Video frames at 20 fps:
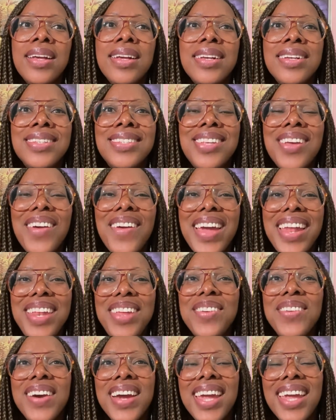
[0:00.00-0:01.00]
So
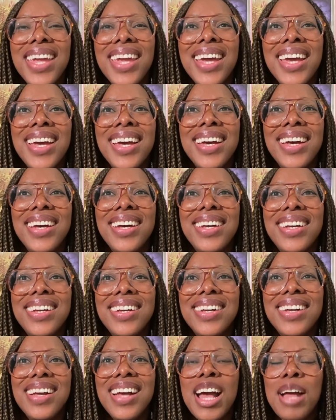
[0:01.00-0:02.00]
anyway,
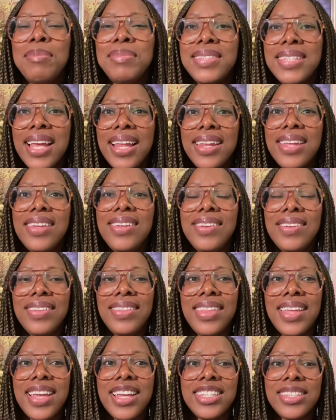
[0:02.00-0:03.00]
I'm telling you
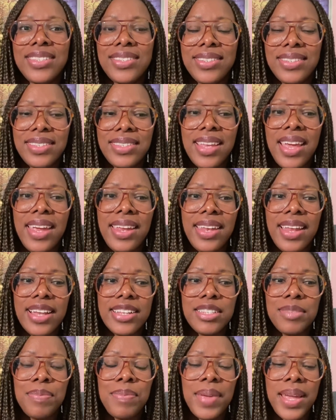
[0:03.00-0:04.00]
this to say
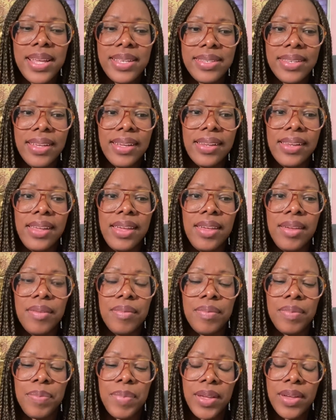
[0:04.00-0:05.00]
that
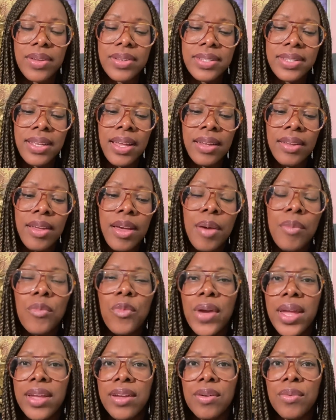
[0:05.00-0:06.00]
basically, because the alarm
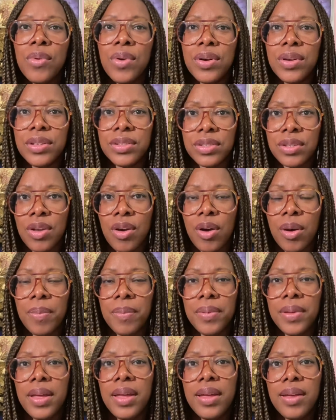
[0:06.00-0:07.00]
woke us
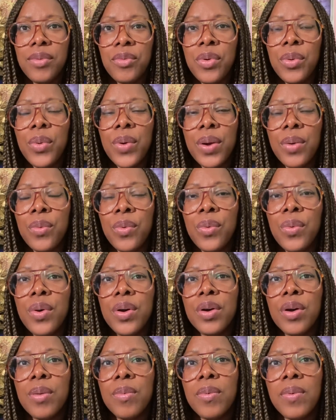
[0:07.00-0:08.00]
up, we
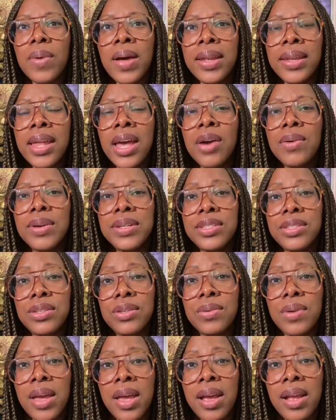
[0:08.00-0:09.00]
woke up an hour
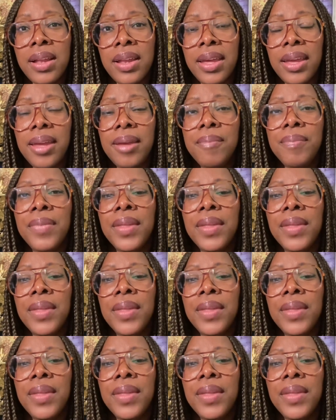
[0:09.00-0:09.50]
too early.